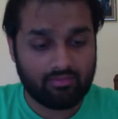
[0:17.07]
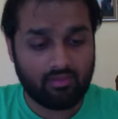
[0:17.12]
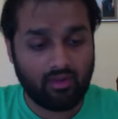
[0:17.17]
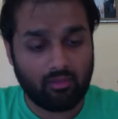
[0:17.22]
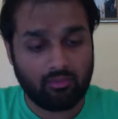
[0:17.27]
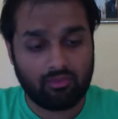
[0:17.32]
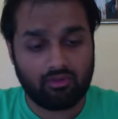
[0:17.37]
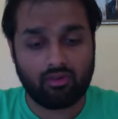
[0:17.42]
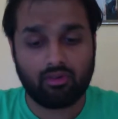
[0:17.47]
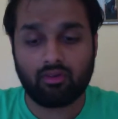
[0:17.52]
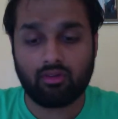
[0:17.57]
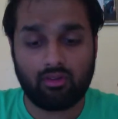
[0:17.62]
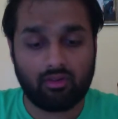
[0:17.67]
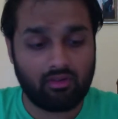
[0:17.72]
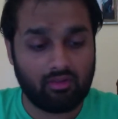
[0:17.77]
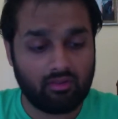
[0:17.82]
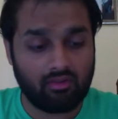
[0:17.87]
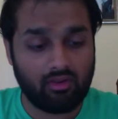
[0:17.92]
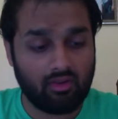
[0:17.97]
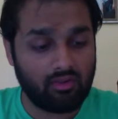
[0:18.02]
I'm sure
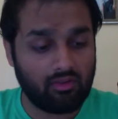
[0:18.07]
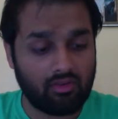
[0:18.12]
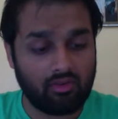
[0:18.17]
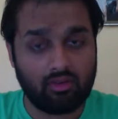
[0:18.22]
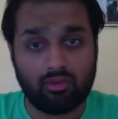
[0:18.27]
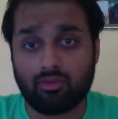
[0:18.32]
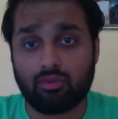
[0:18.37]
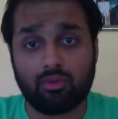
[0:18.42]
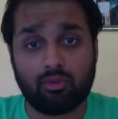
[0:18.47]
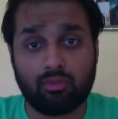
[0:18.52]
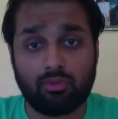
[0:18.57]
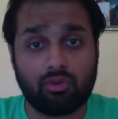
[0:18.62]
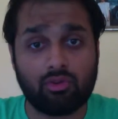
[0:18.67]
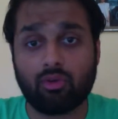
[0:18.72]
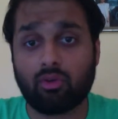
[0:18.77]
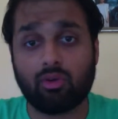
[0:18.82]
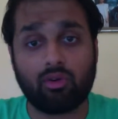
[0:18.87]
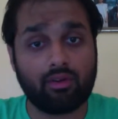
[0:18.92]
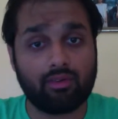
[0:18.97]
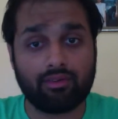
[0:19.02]
there's another YouTube
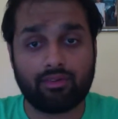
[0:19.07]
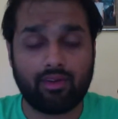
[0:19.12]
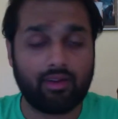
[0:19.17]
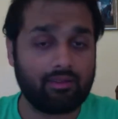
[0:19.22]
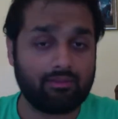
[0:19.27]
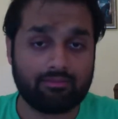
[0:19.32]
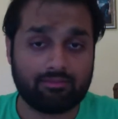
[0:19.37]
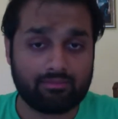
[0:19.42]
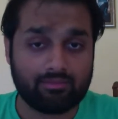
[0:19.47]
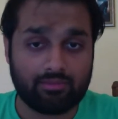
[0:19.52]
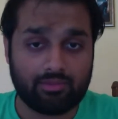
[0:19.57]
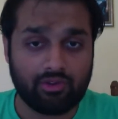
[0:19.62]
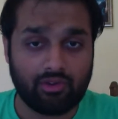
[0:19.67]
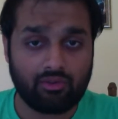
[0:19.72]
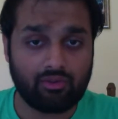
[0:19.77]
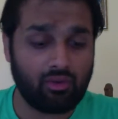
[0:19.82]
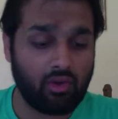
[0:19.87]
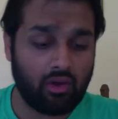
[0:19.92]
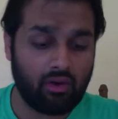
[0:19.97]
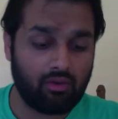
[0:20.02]
tutorial that
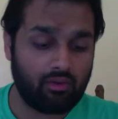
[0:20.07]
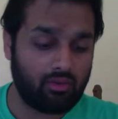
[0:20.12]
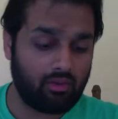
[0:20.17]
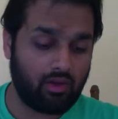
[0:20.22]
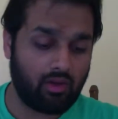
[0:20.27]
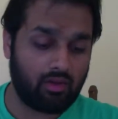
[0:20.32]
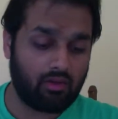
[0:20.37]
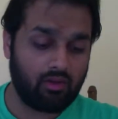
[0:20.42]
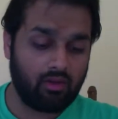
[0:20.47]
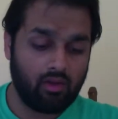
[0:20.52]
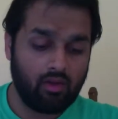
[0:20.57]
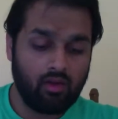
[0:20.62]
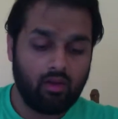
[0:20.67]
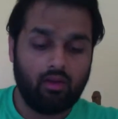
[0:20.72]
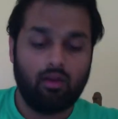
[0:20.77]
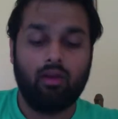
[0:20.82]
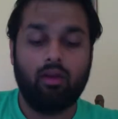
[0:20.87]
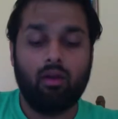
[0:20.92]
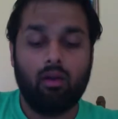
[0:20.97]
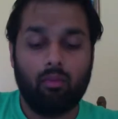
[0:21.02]
shows you how to do that.
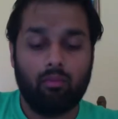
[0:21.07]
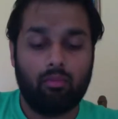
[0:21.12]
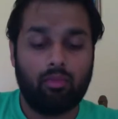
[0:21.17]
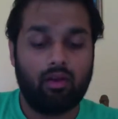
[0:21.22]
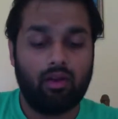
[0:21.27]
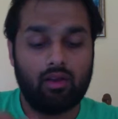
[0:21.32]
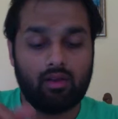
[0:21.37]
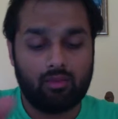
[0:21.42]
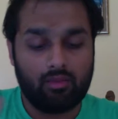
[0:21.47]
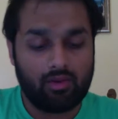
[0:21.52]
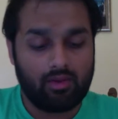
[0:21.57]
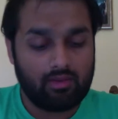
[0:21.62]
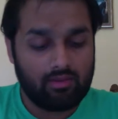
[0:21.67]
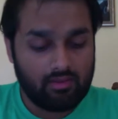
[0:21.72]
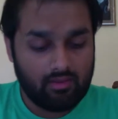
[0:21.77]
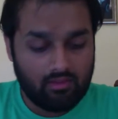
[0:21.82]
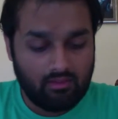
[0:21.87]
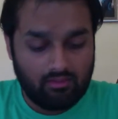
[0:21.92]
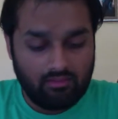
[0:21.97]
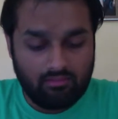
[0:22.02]
But
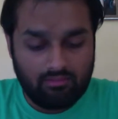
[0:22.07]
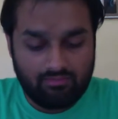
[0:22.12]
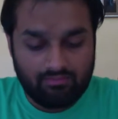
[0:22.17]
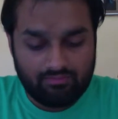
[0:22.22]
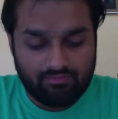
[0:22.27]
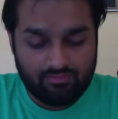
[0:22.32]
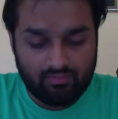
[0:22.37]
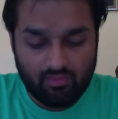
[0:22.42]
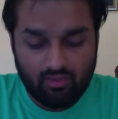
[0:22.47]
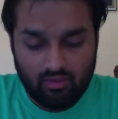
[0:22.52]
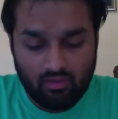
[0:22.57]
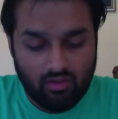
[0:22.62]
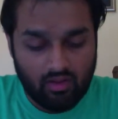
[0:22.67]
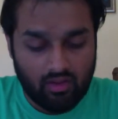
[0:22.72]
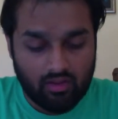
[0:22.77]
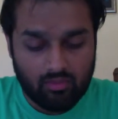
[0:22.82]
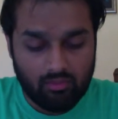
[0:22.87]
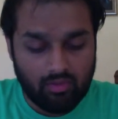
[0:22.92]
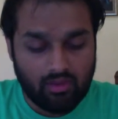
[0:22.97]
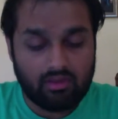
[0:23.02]
anyways, you
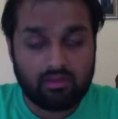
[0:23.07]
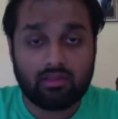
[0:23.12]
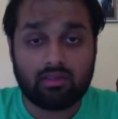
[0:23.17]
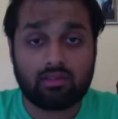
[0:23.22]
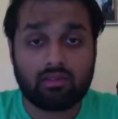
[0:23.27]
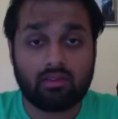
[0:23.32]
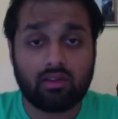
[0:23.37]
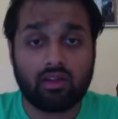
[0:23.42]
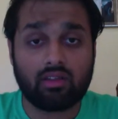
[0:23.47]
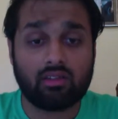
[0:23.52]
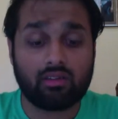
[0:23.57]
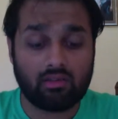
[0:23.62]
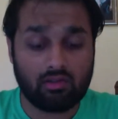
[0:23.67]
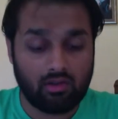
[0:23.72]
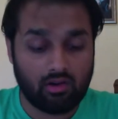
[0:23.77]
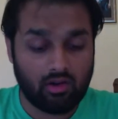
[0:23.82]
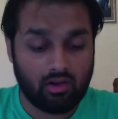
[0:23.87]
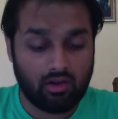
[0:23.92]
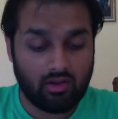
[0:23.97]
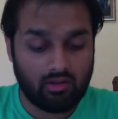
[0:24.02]
got the basics, you got the
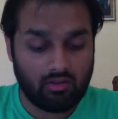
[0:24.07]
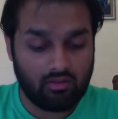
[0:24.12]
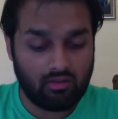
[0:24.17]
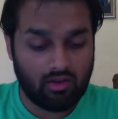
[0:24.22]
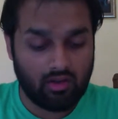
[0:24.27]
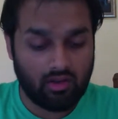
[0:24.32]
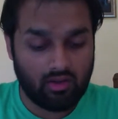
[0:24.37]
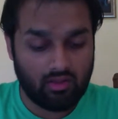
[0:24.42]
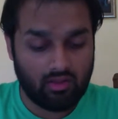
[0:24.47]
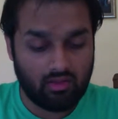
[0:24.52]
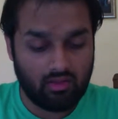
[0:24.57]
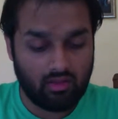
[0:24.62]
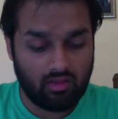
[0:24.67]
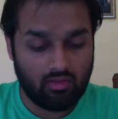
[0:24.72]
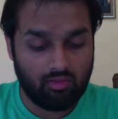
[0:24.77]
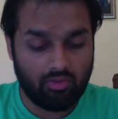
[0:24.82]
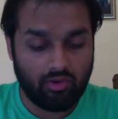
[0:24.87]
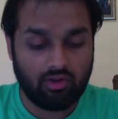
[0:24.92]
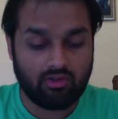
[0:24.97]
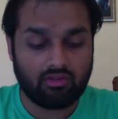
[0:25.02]
circuit, you got the
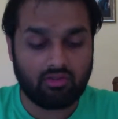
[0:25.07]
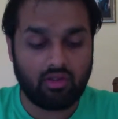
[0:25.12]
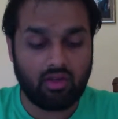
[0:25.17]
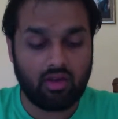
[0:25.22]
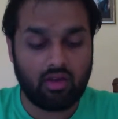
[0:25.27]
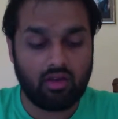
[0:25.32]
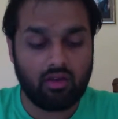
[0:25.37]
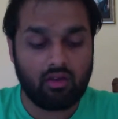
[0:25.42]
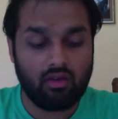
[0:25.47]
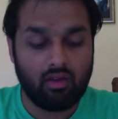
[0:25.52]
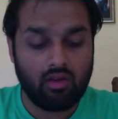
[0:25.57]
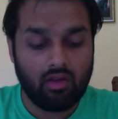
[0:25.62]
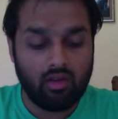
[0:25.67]
pressure line.